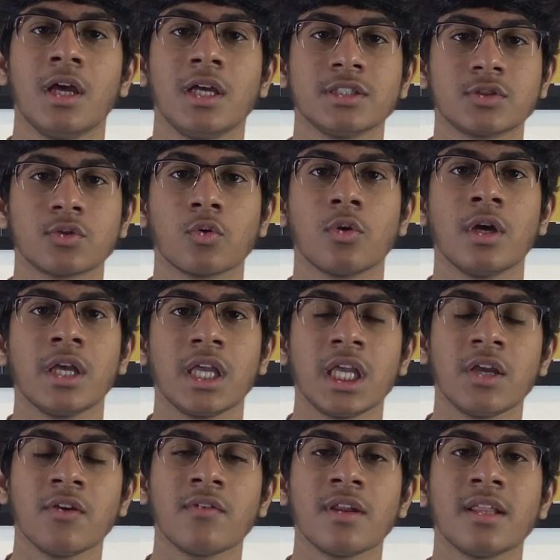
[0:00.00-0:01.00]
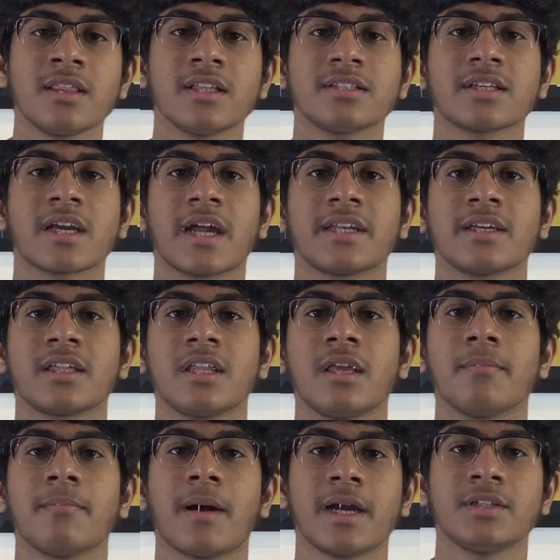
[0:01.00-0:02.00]
So even in this category,
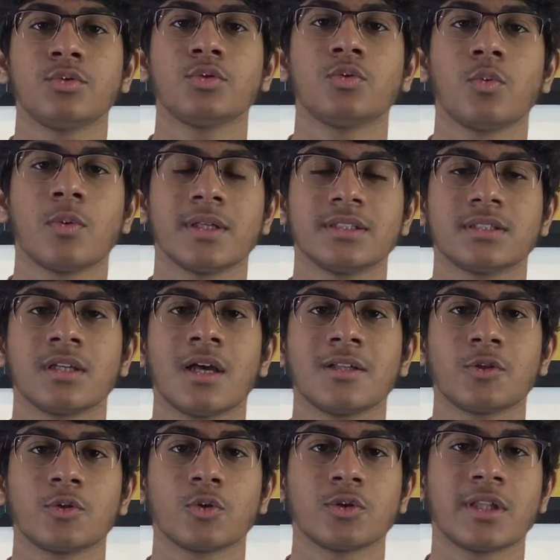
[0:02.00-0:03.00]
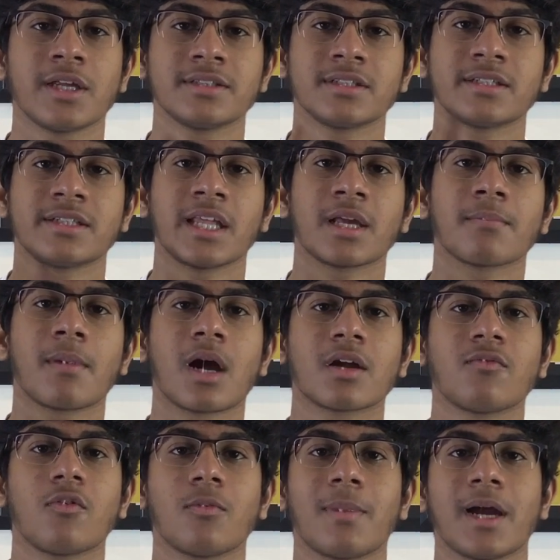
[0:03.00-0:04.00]
Byju's wins. So there's a tick mark
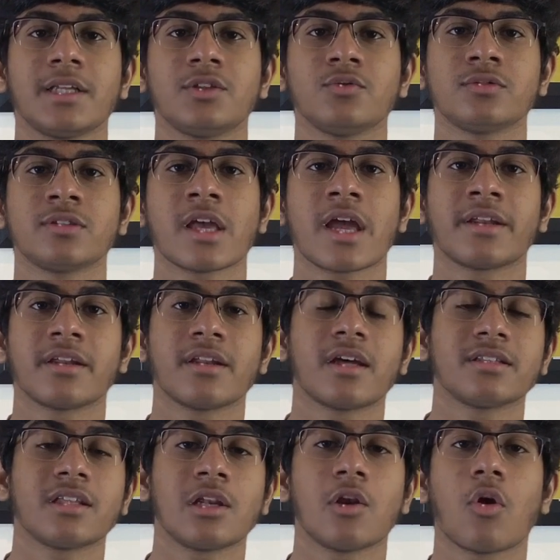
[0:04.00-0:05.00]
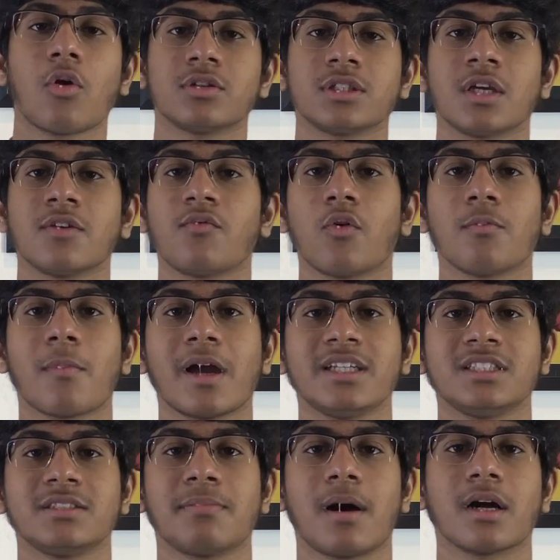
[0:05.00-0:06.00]
for Byju's and another loss for
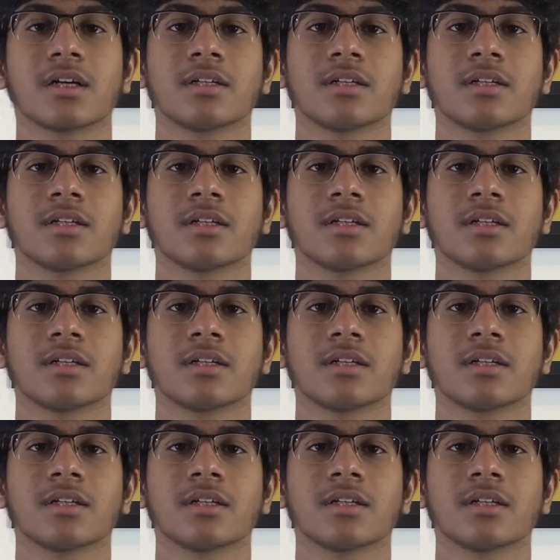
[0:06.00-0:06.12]
MindSpark.